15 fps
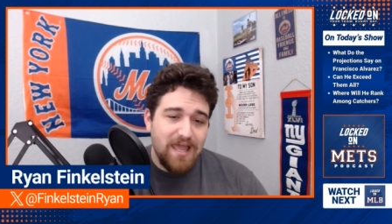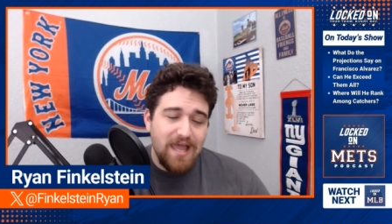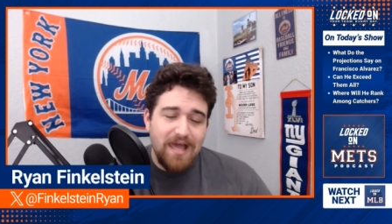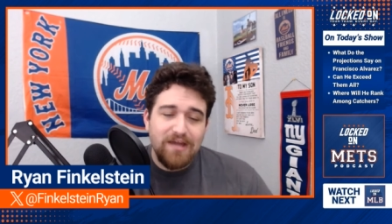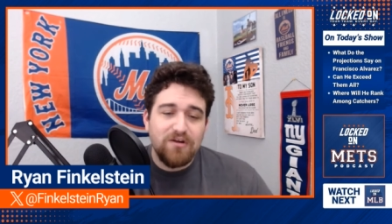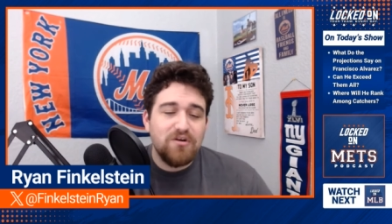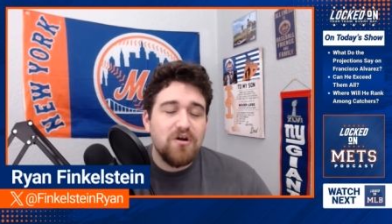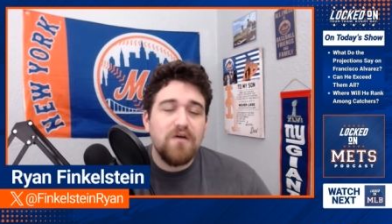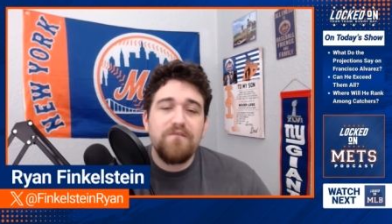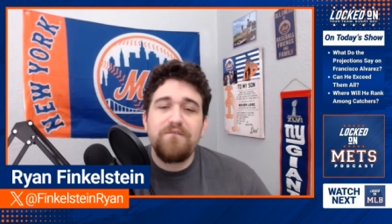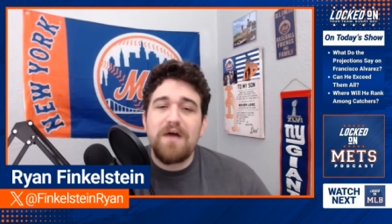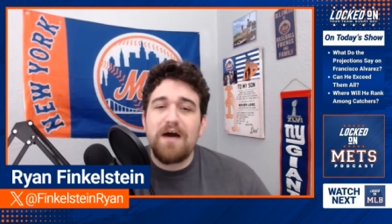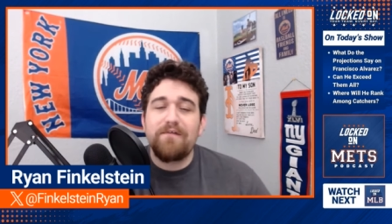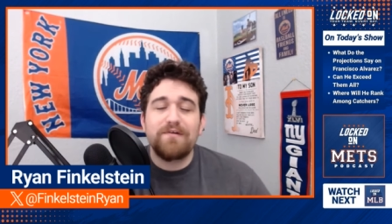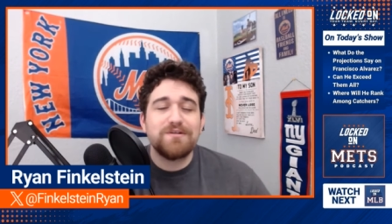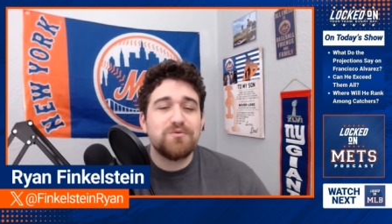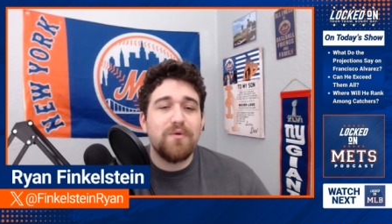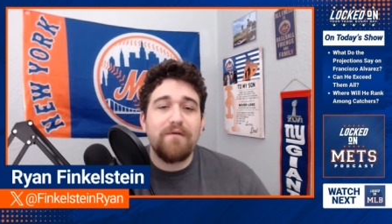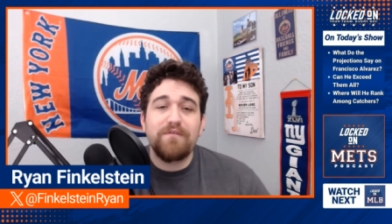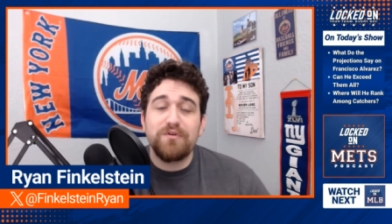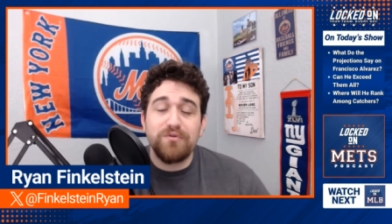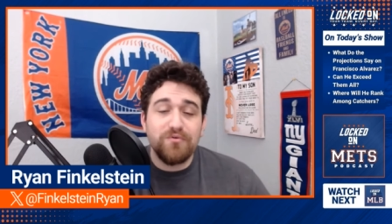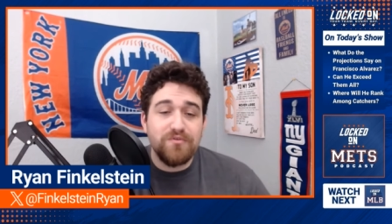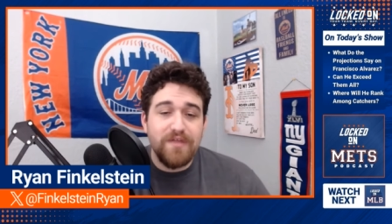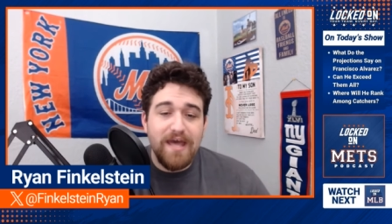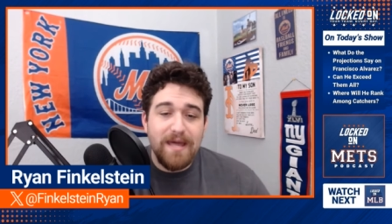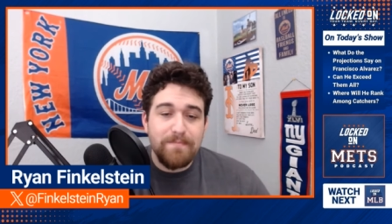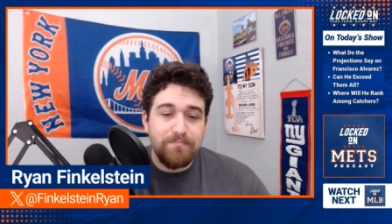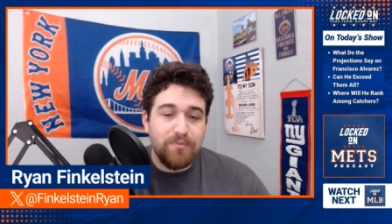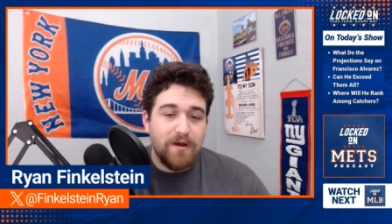I don't know if Alvarez will ever do
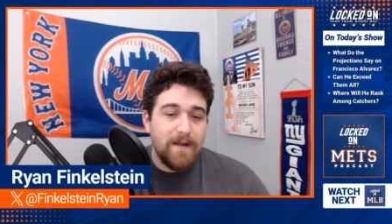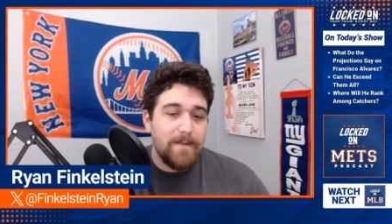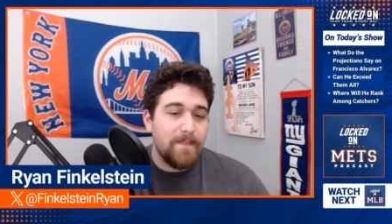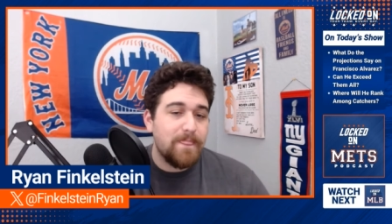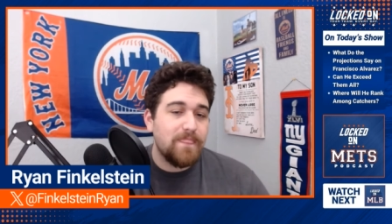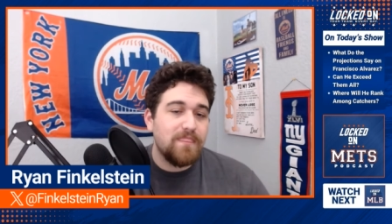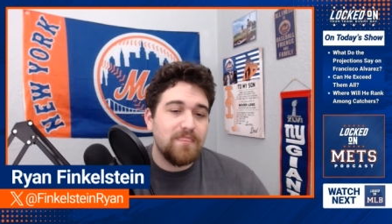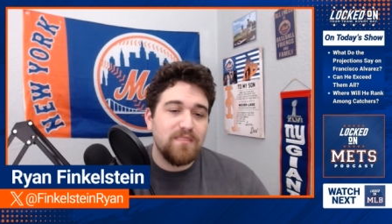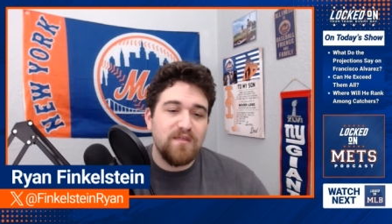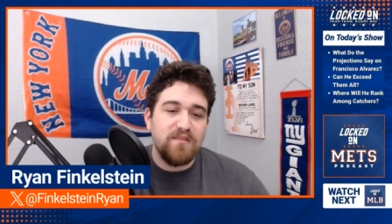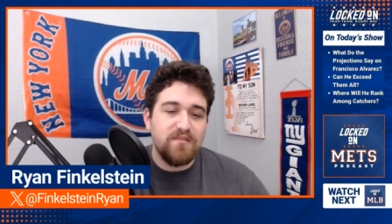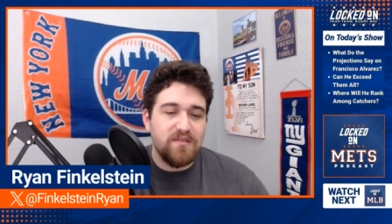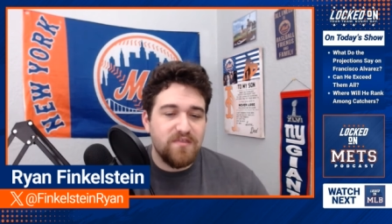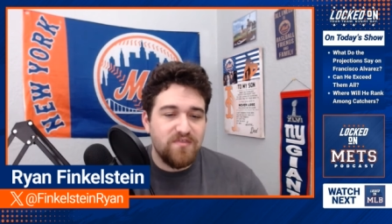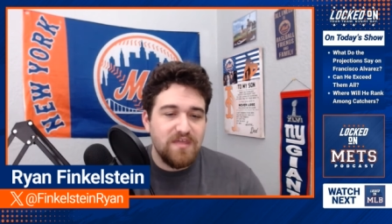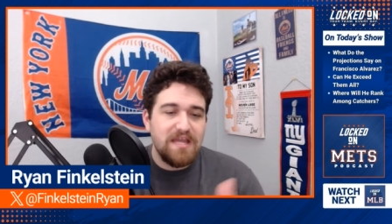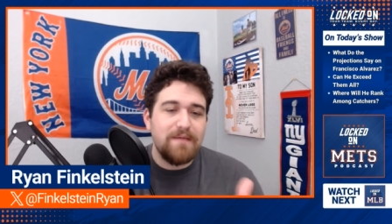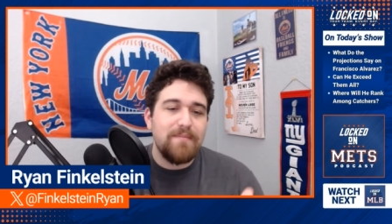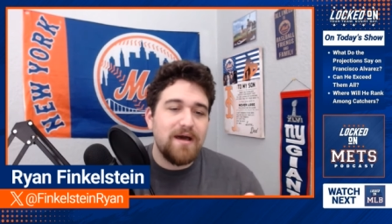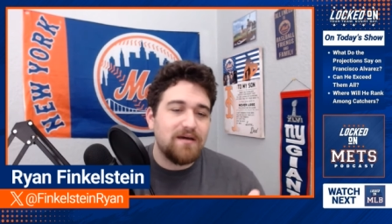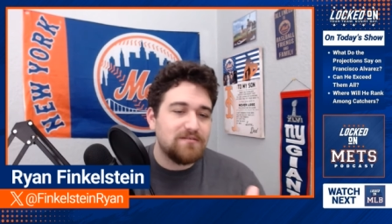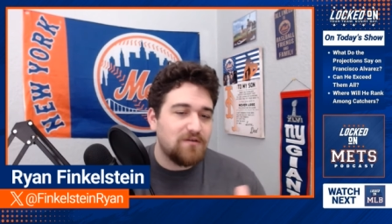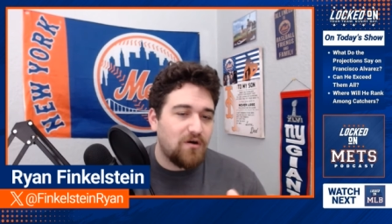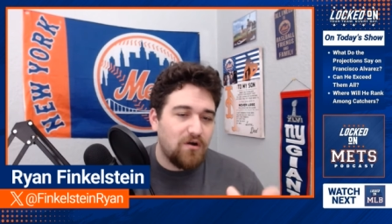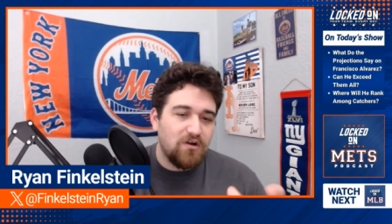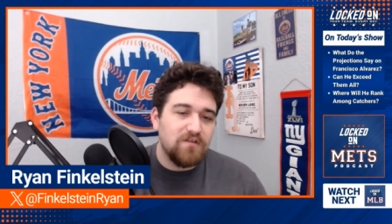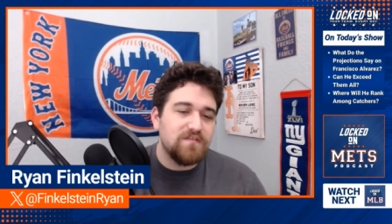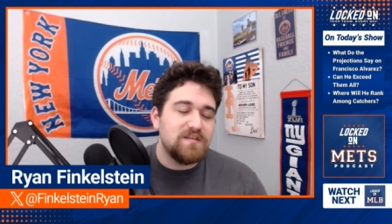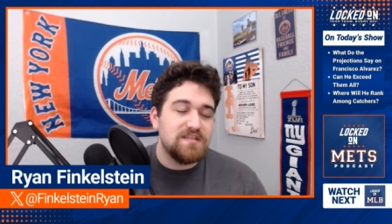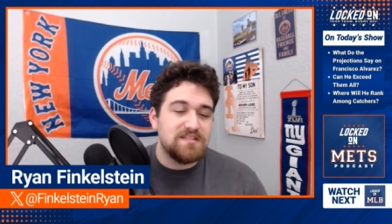that, but the thing about all
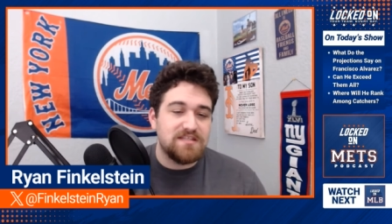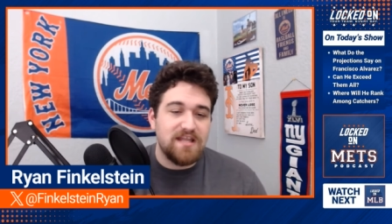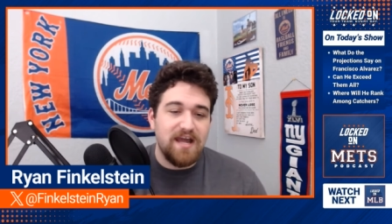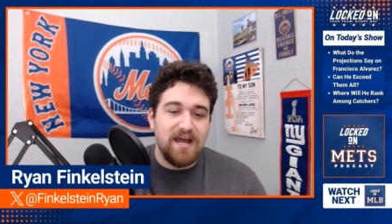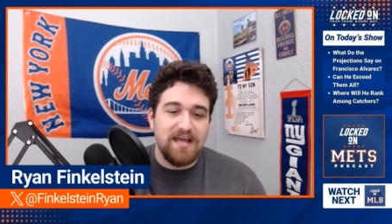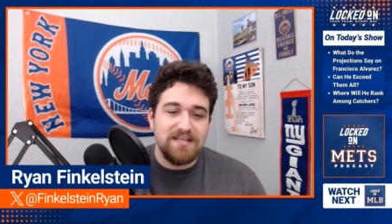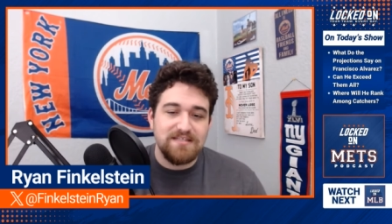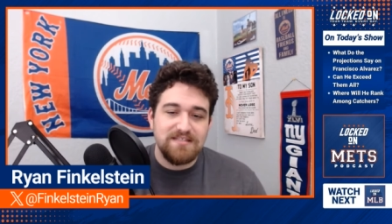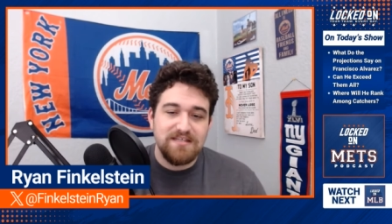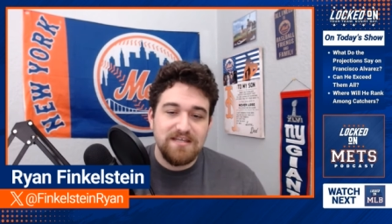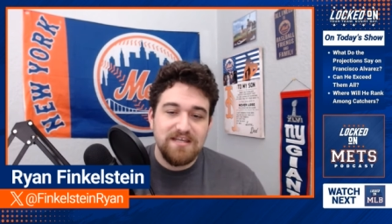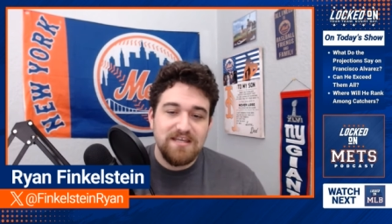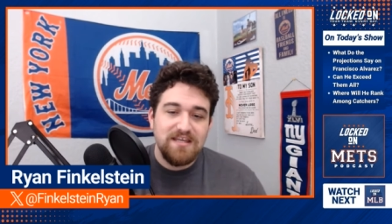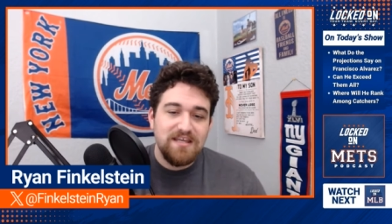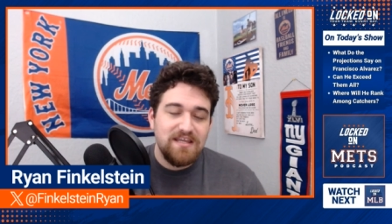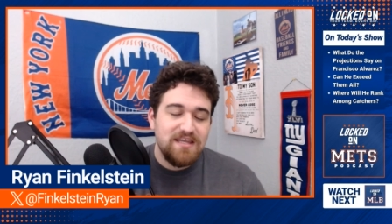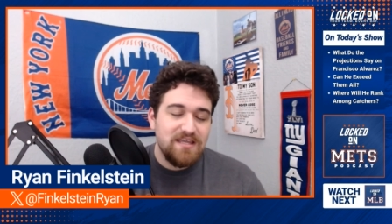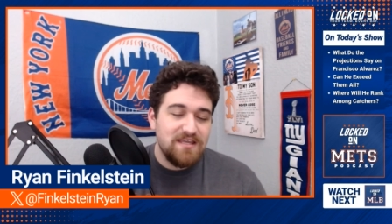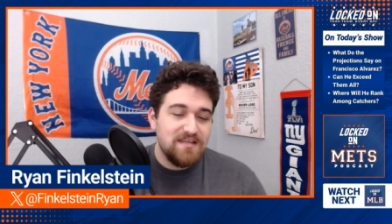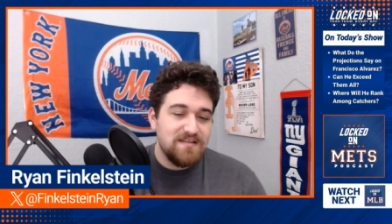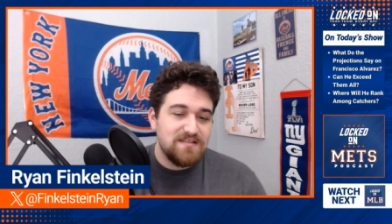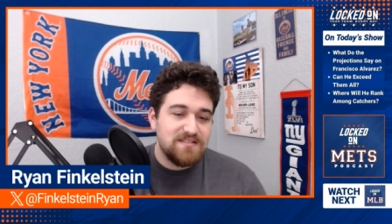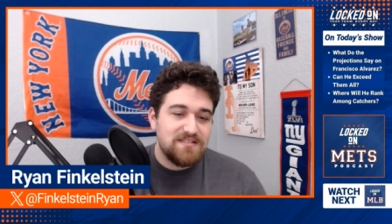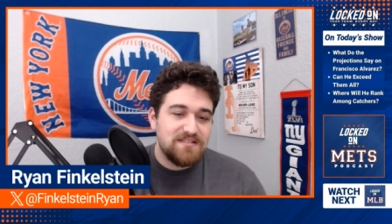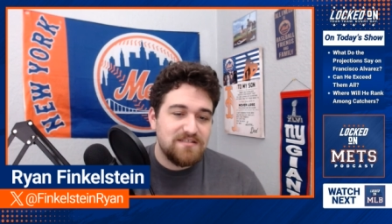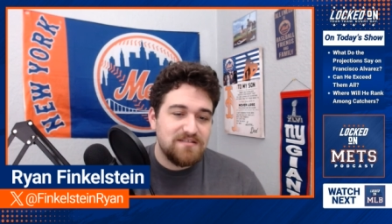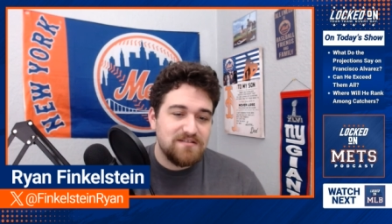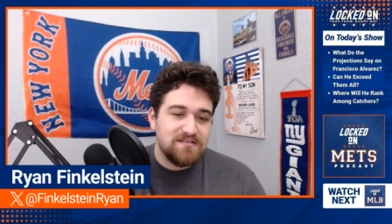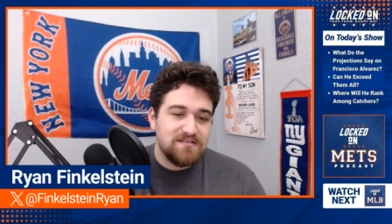of these guys is